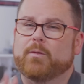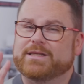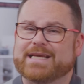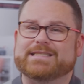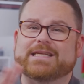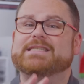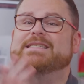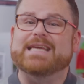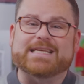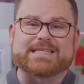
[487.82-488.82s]
We tested
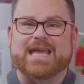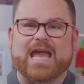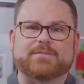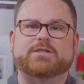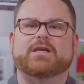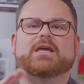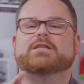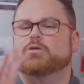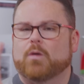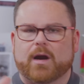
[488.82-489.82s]
six games to
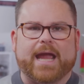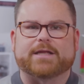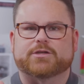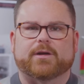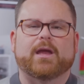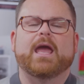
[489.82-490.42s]
get to our answer,